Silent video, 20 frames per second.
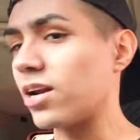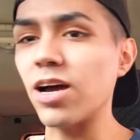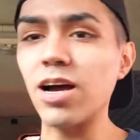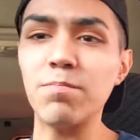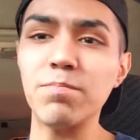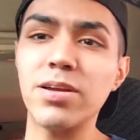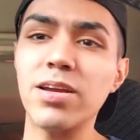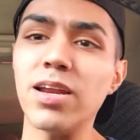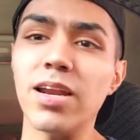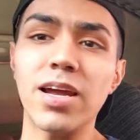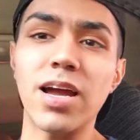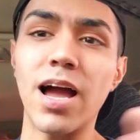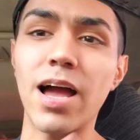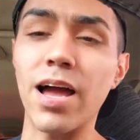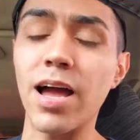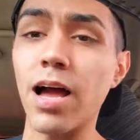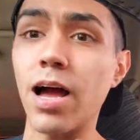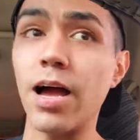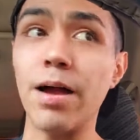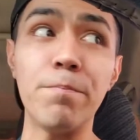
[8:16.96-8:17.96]
I'm kidding.
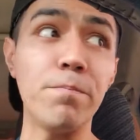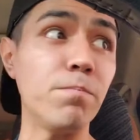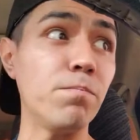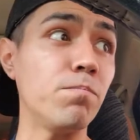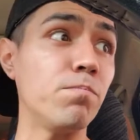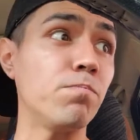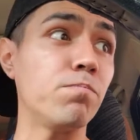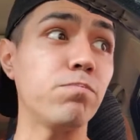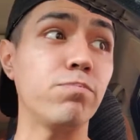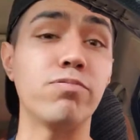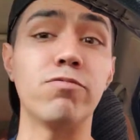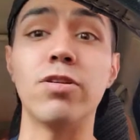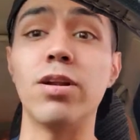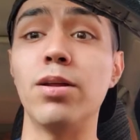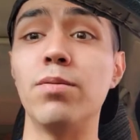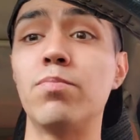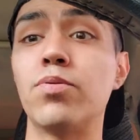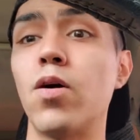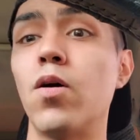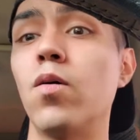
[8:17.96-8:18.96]
I'm really
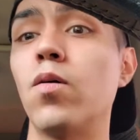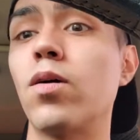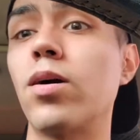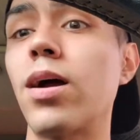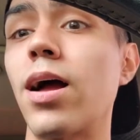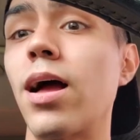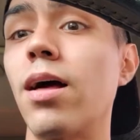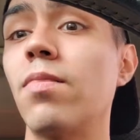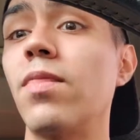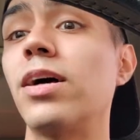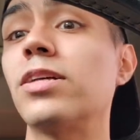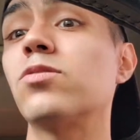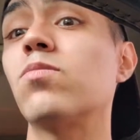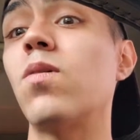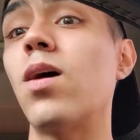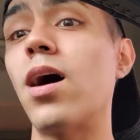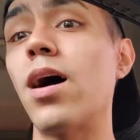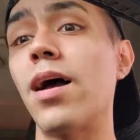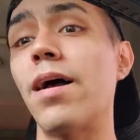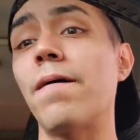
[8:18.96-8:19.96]
broke. That's
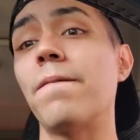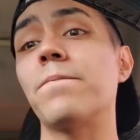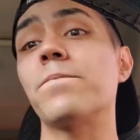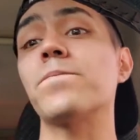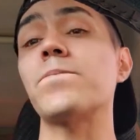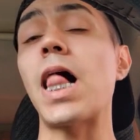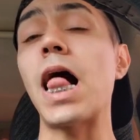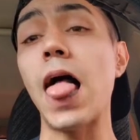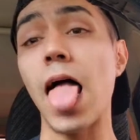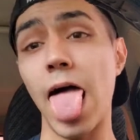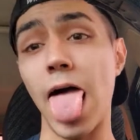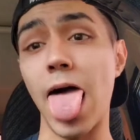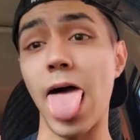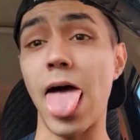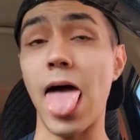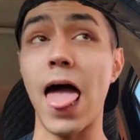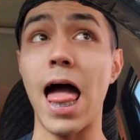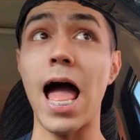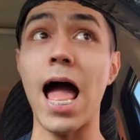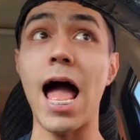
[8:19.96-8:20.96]
why
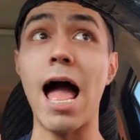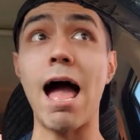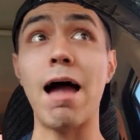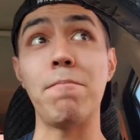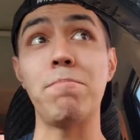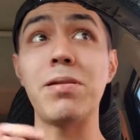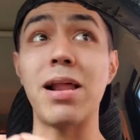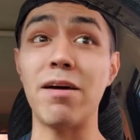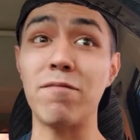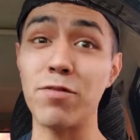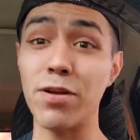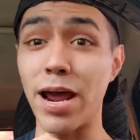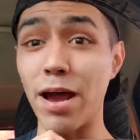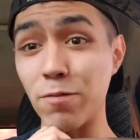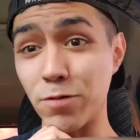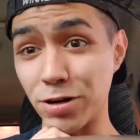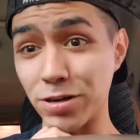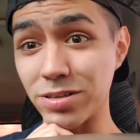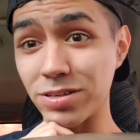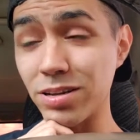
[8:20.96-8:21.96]
I applied for that
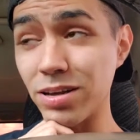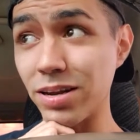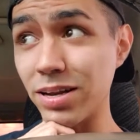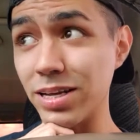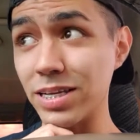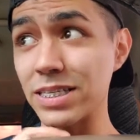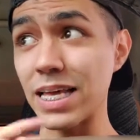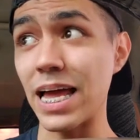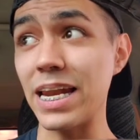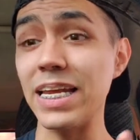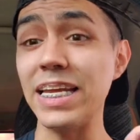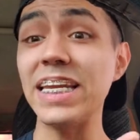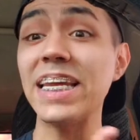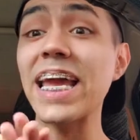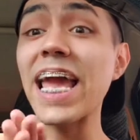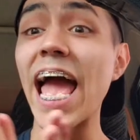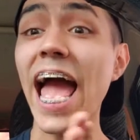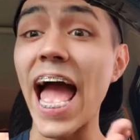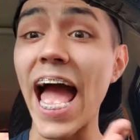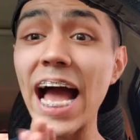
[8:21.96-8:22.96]
work study because I need
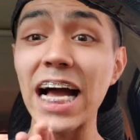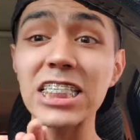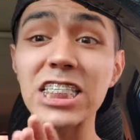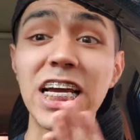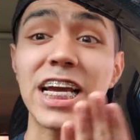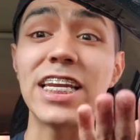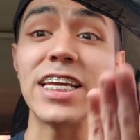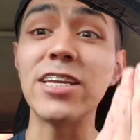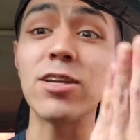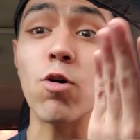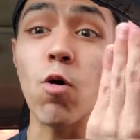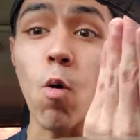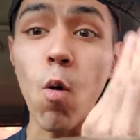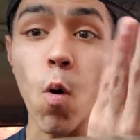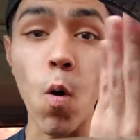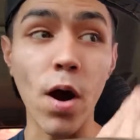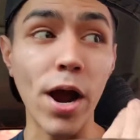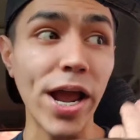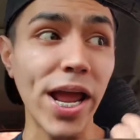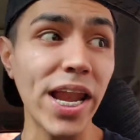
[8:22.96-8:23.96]
cash. I need
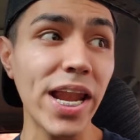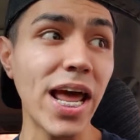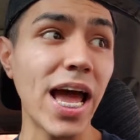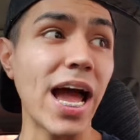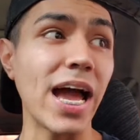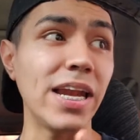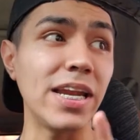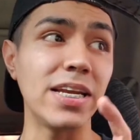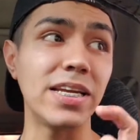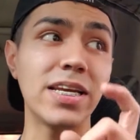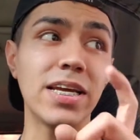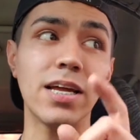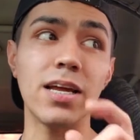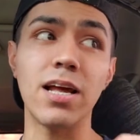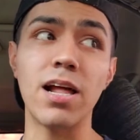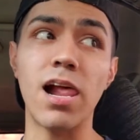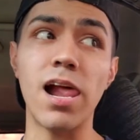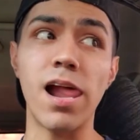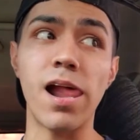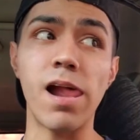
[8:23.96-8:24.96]
coin. I need
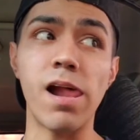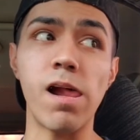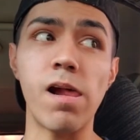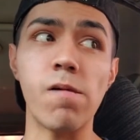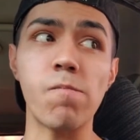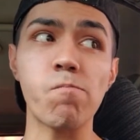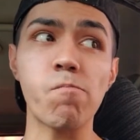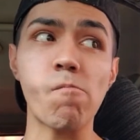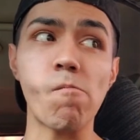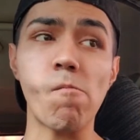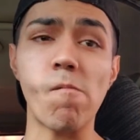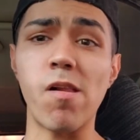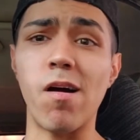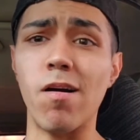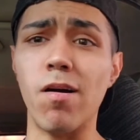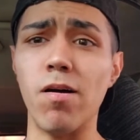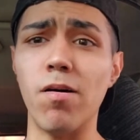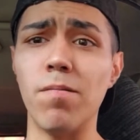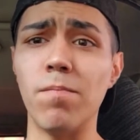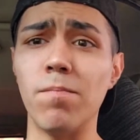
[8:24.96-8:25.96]

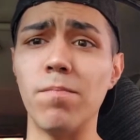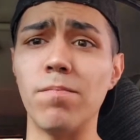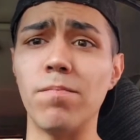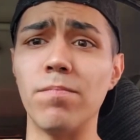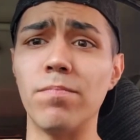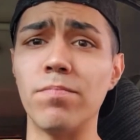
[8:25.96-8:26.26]
to.